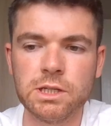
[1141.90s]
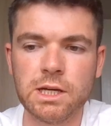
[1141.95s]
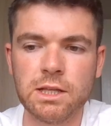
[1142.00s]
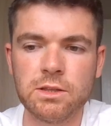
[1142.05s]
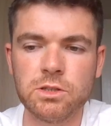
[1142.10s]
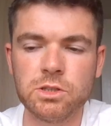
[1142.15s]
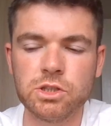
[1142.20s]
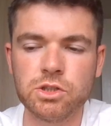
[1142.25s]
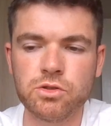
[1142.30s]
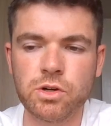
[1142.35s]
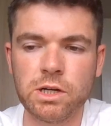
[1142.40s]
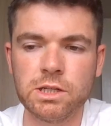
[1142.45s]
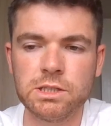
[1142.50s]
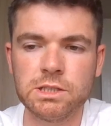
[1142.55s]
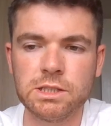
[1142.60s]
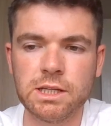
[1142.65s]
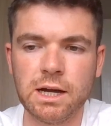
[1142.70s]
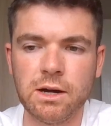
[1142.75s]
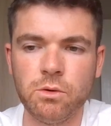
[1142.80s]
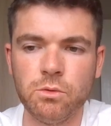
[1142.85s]
to get the
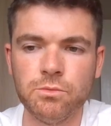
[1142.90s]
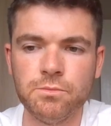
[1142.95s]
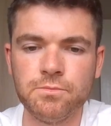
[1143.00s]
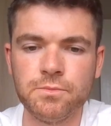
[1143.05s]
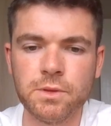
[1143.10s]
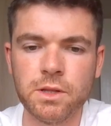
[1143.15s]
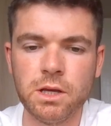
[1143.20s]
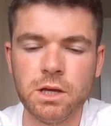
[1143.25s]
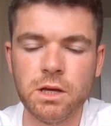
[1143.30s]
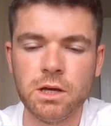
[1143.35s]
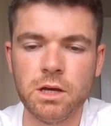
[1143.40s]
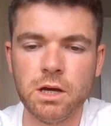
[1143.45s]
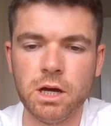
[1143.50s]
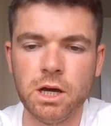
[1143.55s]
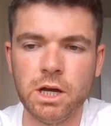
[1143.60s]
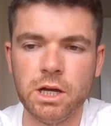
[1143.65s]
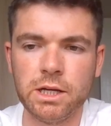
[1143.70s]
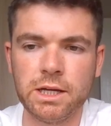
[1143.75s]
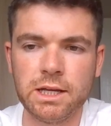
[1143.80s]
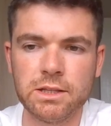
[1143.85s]
stress down,
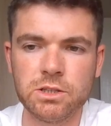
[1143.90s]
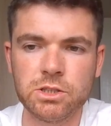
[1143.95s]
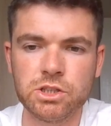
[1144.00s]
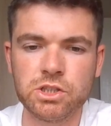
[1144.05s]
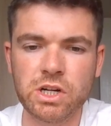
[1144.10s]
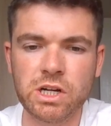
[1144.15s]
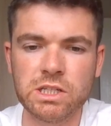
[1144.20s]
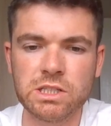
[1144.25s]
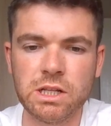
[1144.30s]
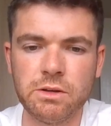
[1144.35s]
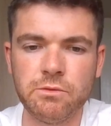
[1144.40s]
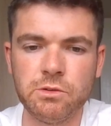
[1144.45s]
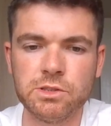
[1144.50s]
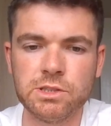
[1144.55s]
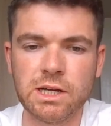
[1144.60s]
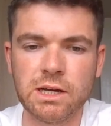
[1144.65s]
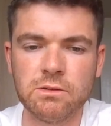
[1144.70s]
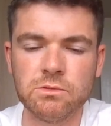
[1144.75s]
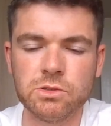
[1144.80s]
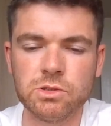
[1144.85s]
get the stress levels
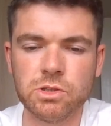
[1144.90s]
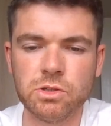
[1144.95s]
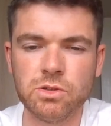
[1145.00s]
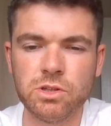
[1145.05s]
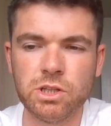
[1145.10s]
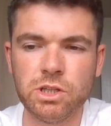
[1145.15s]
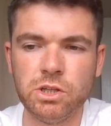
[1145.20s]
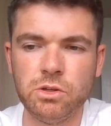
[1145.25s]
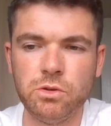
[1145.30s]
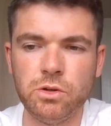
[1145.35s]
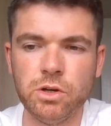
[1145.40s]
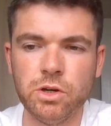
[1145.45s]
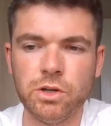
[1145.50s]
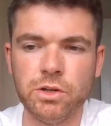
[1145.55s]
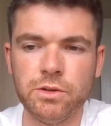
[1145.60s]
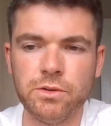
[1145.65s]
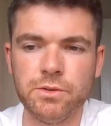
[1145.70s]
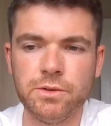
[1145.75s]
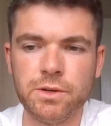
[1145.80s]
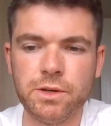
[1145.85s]
down, so that you
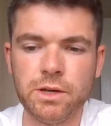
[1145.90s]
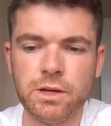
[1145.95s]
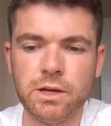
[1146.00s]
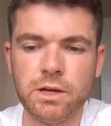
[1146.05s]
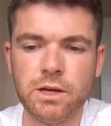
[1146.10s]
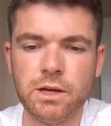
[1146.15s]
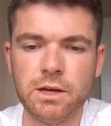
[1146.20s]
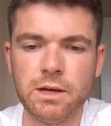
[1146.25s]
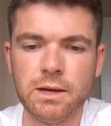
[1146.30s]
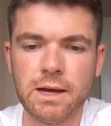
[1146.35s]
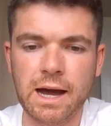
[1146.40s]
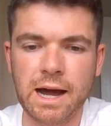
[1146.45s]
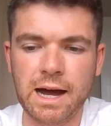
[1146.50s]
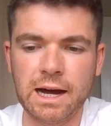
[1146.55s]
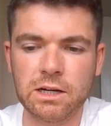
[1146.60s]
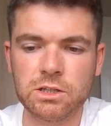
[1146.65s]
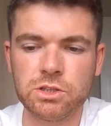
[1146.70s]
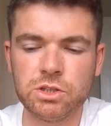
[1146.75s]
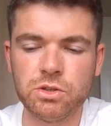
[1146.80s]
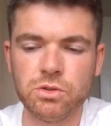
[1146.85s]
can
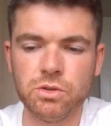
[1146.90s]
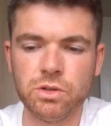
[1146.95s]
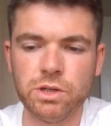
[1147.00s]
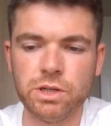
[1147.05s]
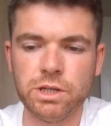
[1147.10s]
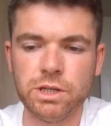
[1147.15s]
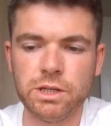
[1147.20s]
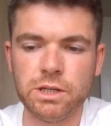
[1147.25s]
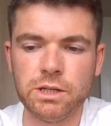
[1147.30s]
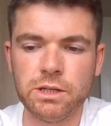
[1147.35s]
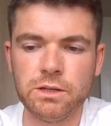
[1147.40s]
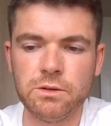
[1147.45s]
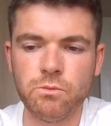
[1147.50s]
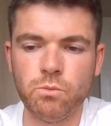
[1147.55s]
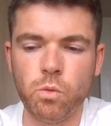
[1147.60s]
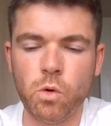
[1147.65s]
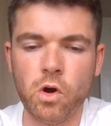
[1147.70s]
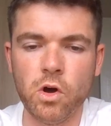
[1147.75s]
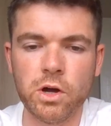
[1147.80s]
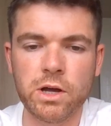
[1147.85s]
actually
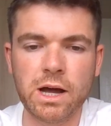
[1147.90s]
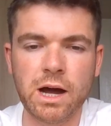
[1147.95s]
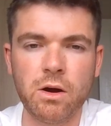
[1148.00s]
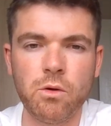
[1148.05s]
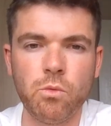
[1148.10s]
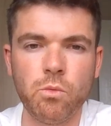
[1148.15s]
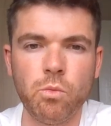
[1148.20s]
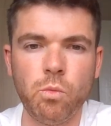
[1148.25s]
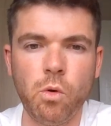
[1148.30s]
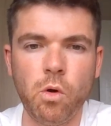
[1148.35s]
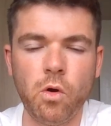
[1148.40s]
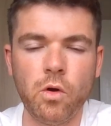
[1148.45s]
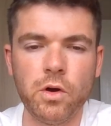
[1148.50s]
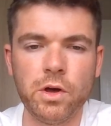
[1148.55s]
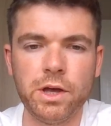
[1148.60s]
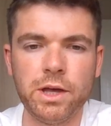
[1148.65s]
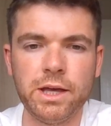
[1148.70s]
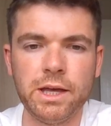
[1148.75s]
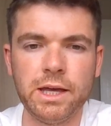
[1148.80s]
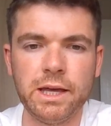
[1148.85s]
work out what
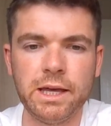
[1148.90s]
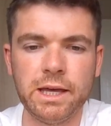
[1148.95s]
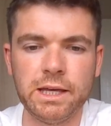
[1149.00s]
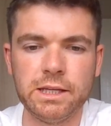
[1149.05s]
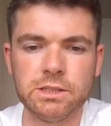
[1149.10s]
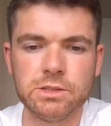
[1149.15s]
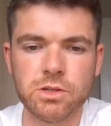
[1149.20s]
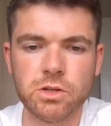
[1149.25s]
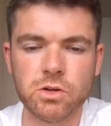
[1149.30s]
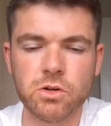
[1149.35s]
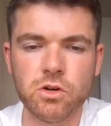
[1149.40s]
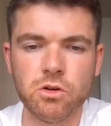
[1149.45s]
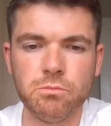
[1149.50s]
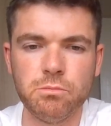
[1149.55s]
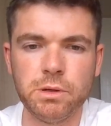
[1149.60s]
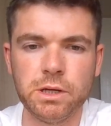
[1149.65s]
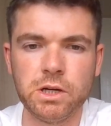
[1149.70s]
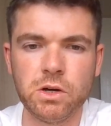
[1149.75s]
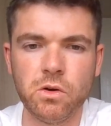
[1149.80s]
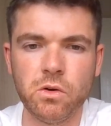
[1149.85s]
it is that
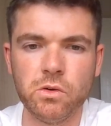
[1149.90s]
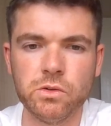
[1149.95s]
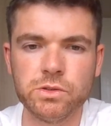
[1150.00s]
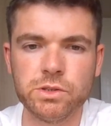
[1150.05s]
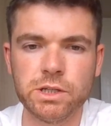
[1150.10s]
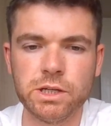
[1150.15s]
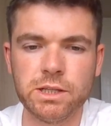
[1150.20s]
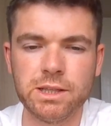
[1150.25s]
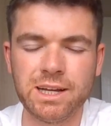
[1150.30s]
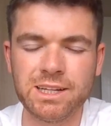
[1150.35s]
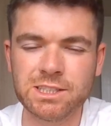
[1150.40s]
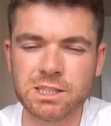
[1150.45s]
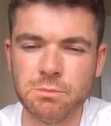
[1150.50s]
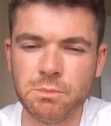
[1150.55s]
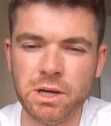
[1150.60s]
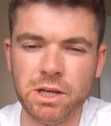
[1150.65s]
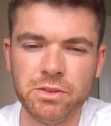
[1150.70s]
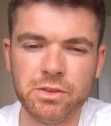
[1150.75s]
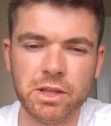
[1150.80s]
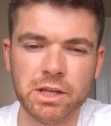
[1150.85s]
could be causing it. And that's the
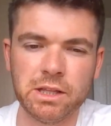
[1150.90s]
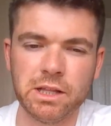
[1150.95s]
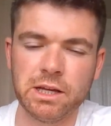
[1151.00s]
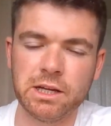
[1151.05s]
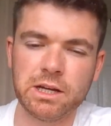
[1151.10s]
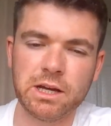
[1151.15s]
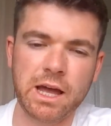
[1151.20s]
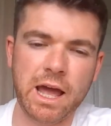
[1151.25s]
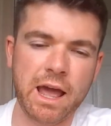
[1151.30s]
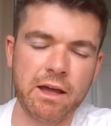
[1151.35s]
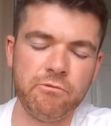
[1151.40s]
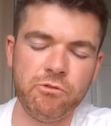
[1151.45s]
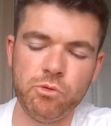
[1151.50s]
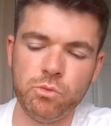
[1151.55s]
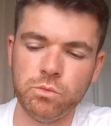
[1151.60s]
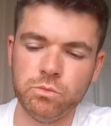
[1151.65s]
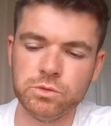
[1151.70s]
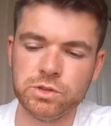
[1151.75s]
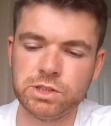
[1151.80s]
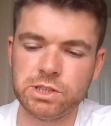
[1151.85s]
main thing. Like,
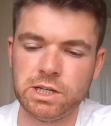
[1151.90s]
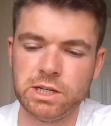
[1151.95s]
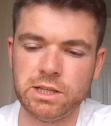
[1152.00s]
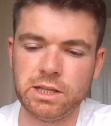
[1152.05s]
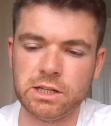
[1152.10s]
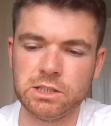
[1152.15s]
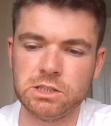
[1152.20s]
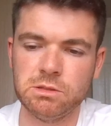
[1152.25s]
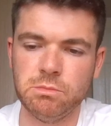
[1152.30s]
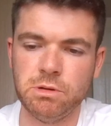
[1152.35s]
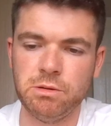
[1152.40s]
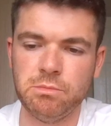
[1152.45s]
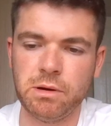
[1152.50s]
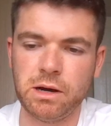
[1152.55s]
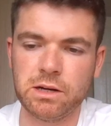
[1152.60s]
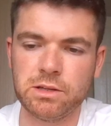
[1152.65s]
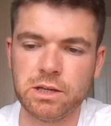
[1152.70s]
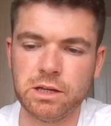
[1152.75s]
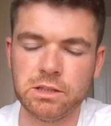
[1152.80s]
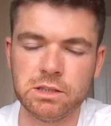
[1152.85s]
everyone would say that to me
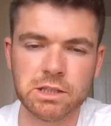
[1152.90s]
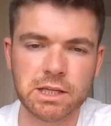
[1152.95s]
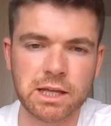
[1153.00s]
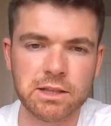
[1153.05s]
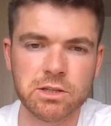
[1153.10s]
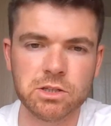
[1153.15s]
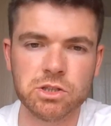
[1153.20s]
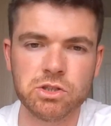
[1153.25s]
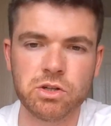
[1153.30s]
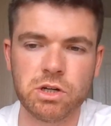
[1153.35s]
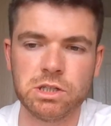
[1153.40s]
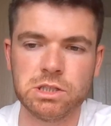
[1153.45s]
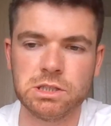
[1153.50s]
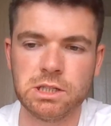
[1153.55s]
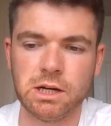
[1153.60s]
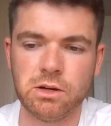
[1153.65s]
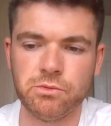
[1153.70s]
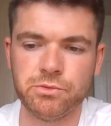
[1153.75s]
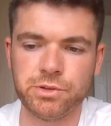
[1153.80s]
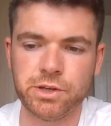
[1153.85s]
back then: get the stress
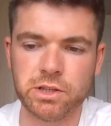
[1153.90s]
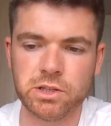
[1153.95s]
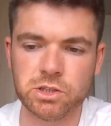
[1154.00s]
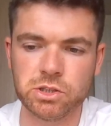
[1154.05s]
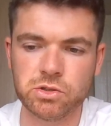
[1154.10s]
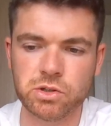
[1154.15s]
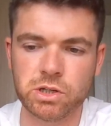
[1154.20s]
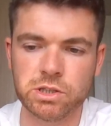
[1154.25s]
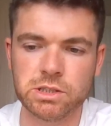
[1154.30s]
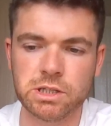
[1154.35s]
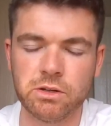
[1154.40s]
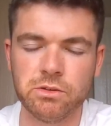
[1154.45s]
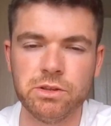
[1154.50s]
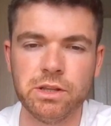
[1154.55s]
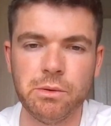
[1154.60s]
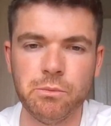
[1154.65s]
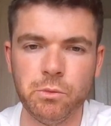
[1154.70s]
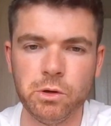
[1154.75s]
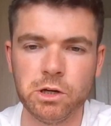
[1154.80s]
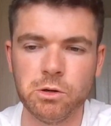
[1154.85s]
down,
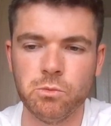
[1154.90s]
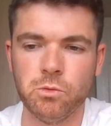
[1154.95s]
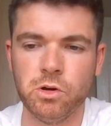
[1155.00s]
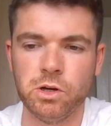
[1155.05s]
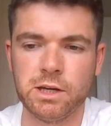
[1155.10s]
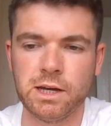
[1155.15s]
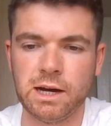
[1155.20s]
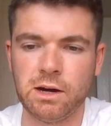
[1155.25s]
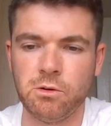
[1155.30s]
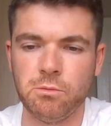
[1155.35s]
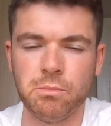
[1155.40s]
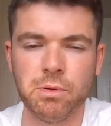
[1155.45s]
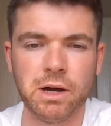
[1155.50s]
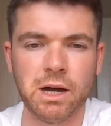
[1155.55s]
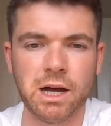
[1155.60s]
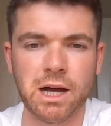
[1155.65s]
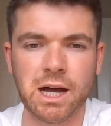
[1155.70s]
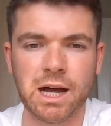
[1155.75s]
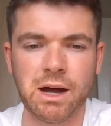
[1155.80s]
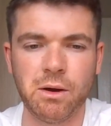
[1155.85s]
then we can work it out.
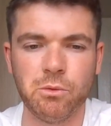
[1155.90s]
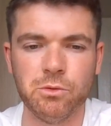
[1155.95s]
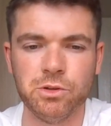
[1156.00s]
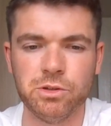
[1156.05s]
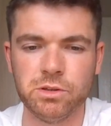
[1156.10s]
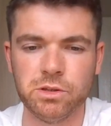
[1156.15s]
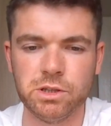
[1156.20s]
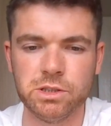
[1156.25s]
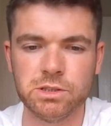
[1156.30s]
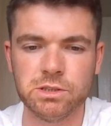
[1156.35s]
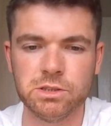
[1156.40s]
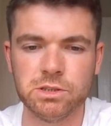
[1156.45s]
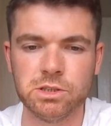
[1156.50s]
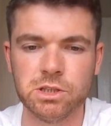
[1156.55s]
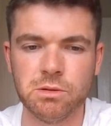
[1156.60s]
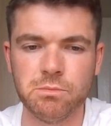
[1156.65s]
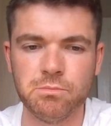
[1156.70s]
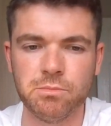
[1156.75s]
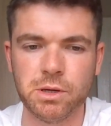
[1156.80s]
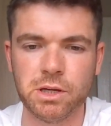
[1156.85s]
But I wouldn't listen
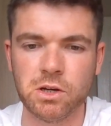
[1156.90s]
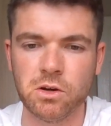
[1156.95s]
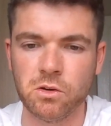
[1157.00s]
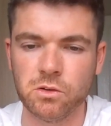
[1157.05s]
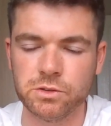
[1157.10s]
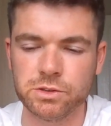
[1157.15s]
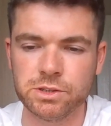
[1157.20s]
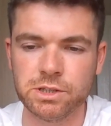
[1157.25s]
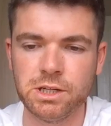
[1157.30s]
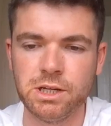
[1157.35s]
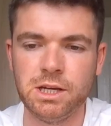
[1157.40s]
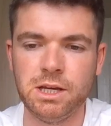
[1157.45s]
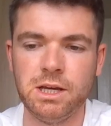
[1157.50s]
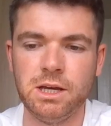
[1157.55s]
to them, because